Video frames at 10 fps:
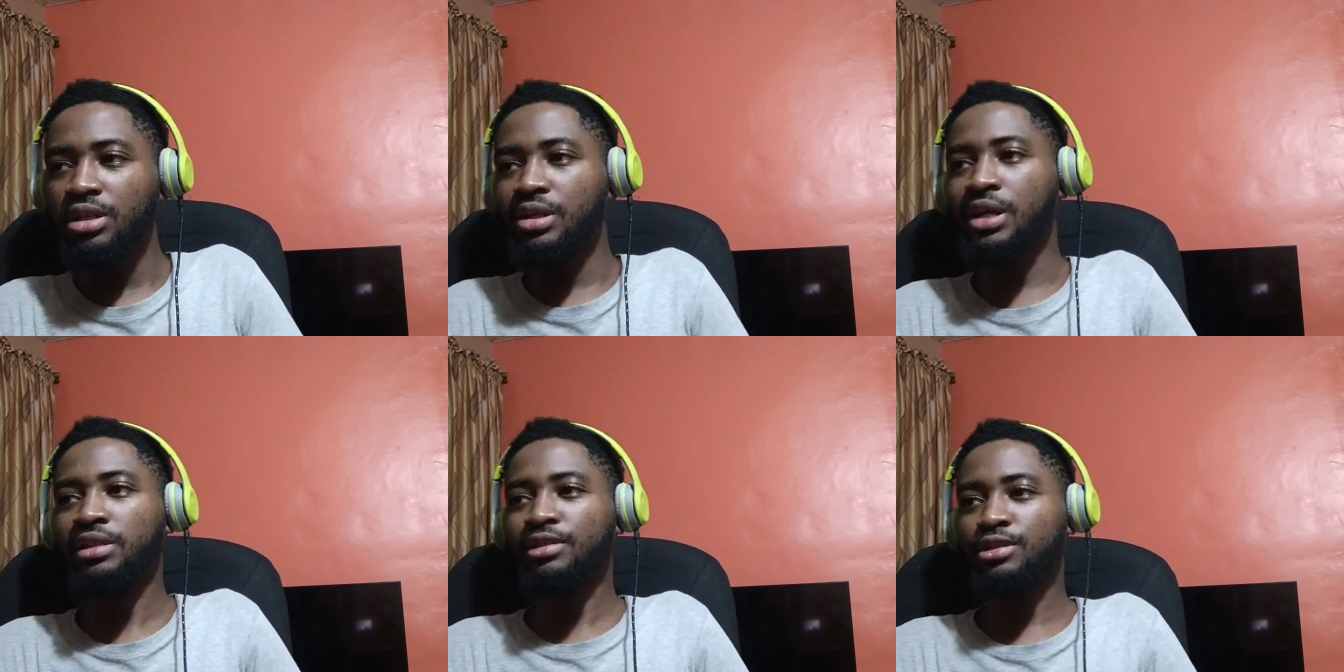
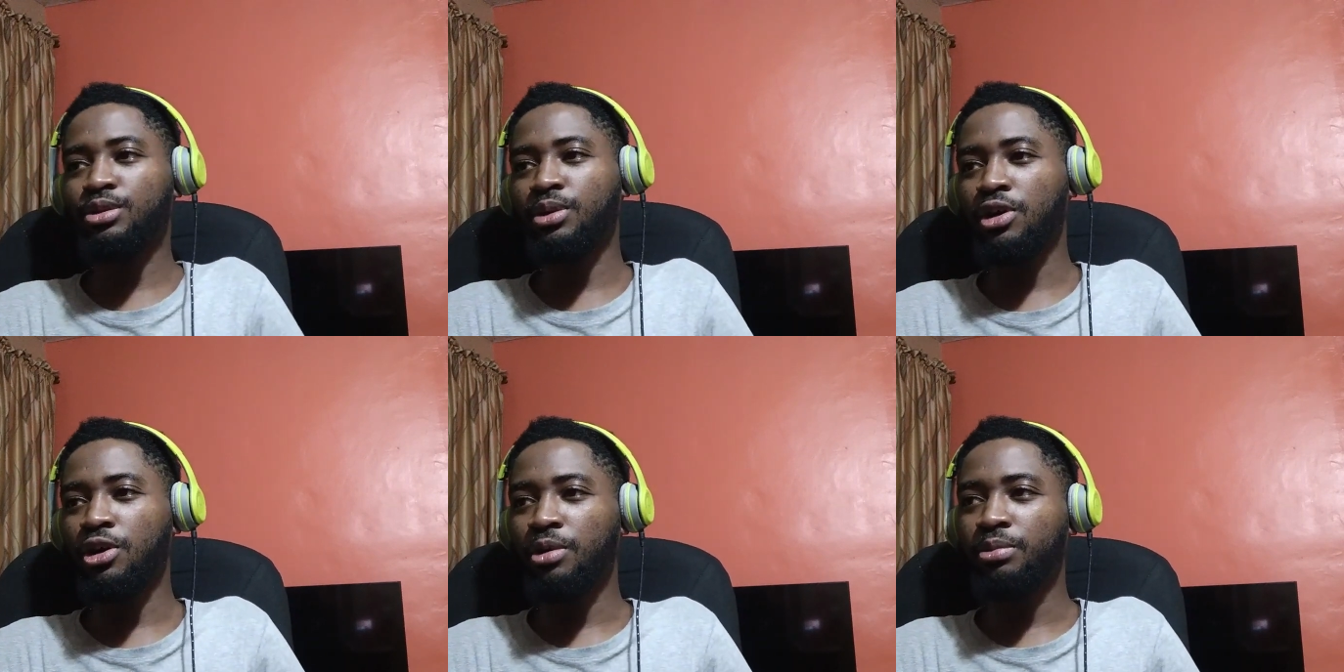Alright, so
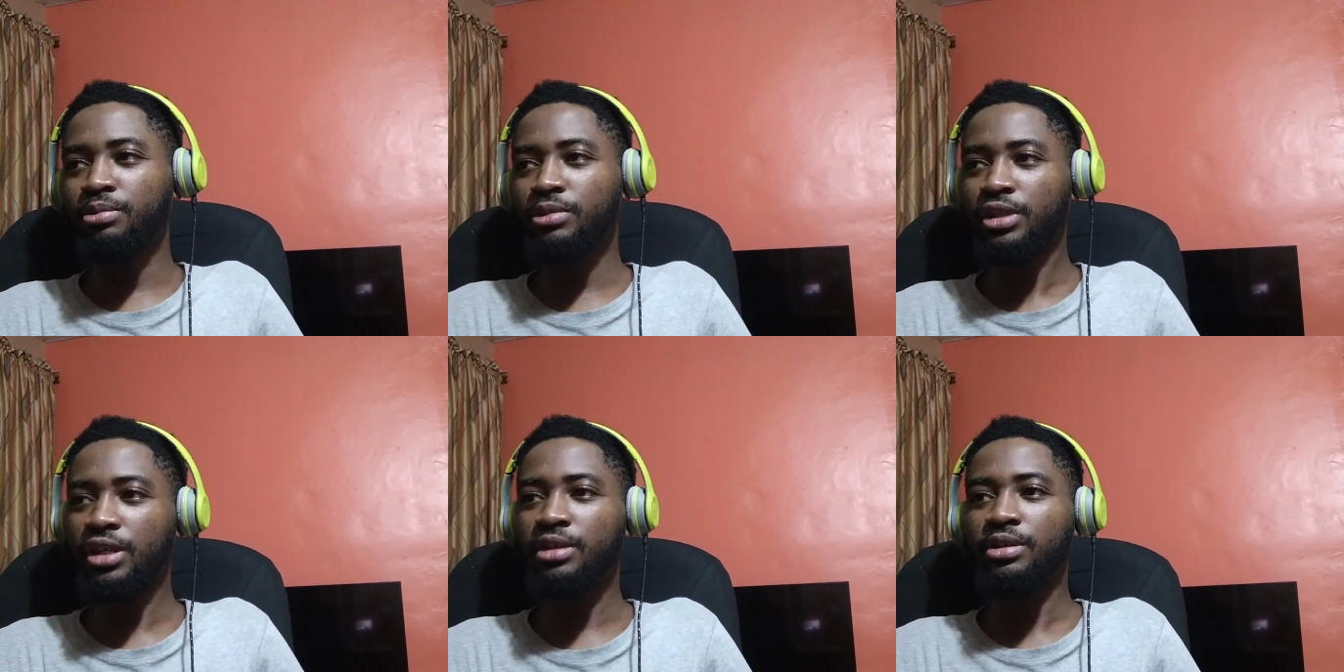um,
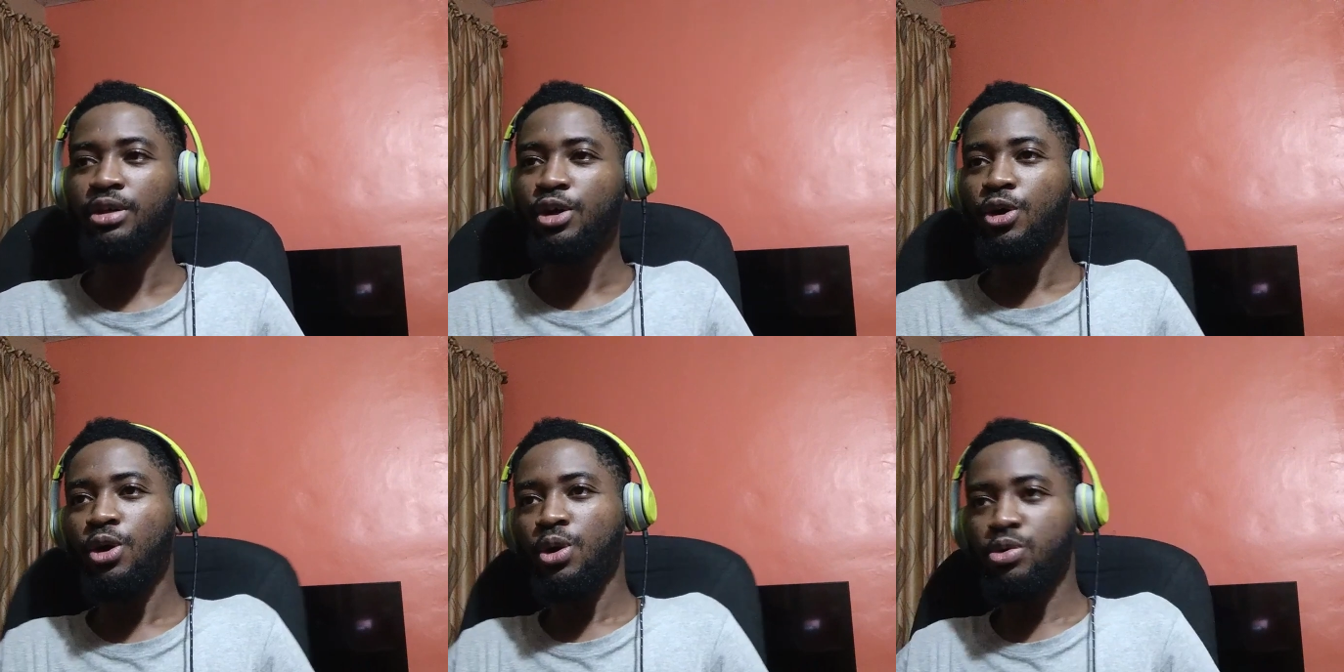yeah,
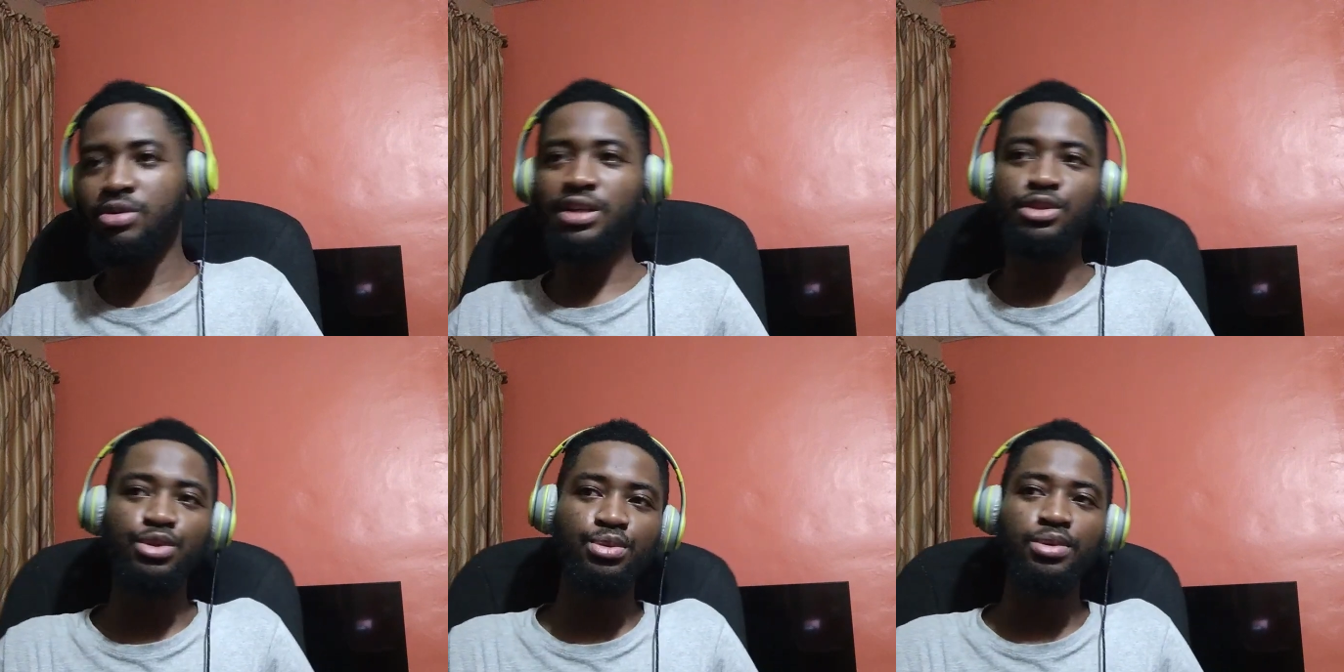
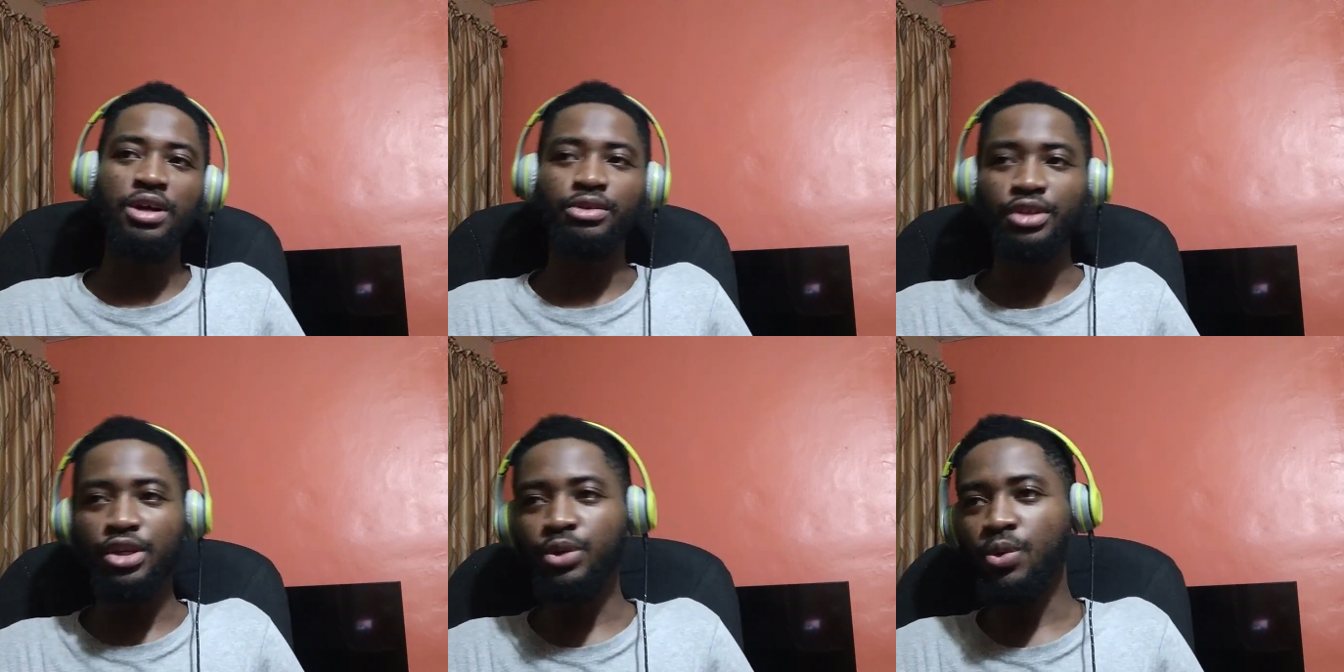reacting to Kao
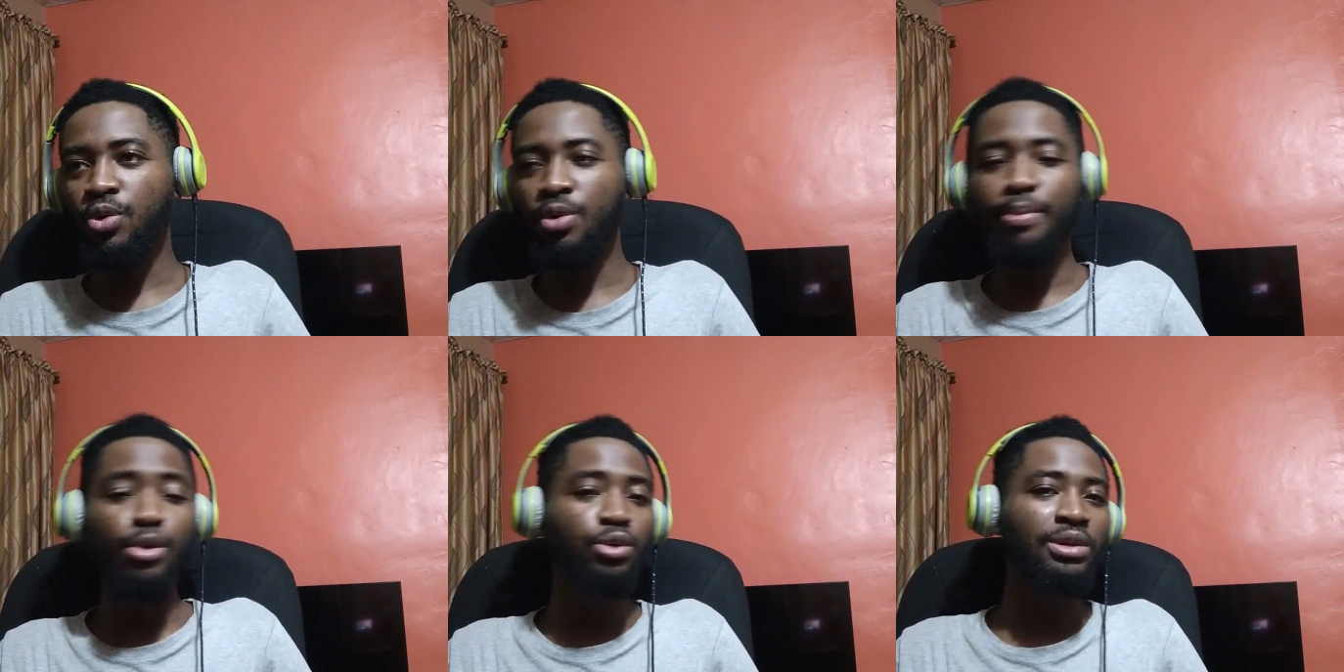Denero,
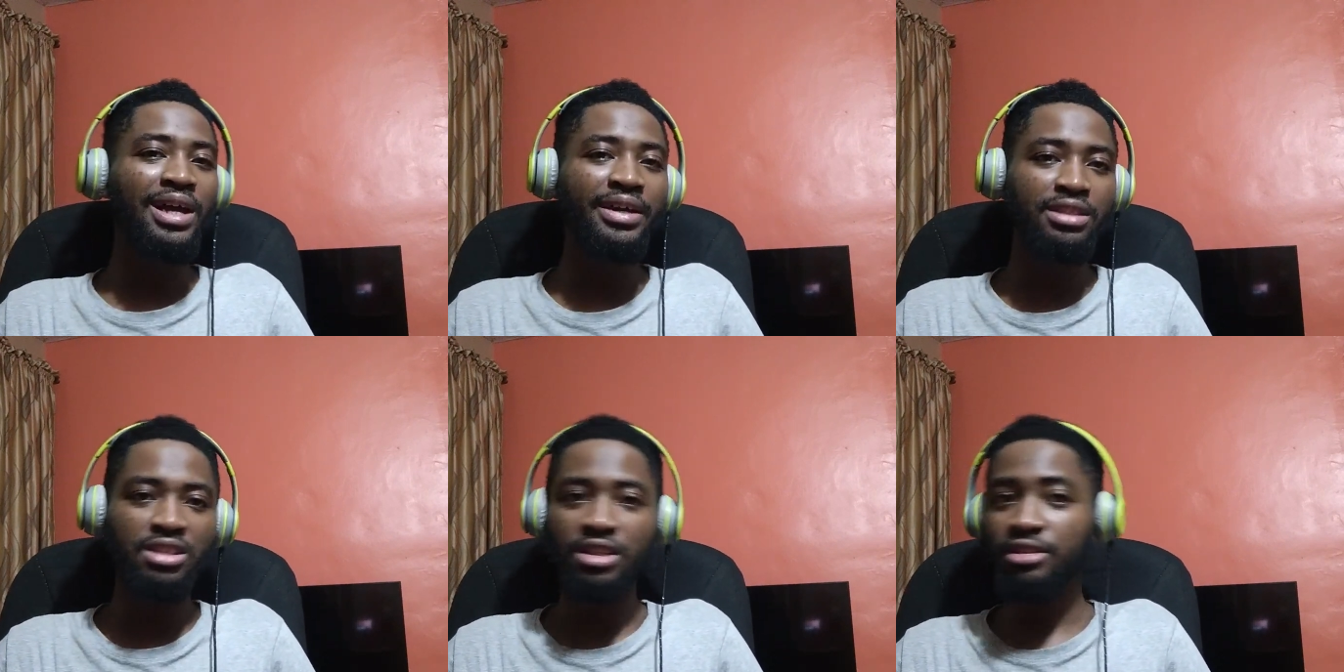
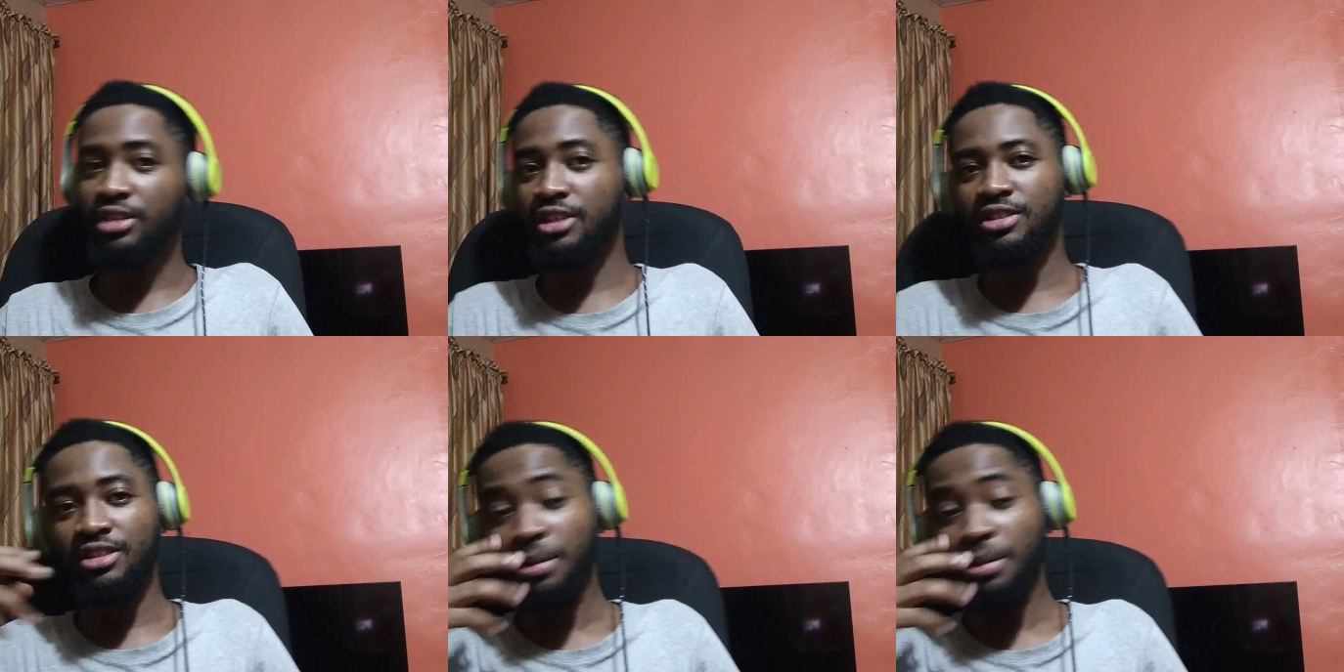Moonlight Dancing.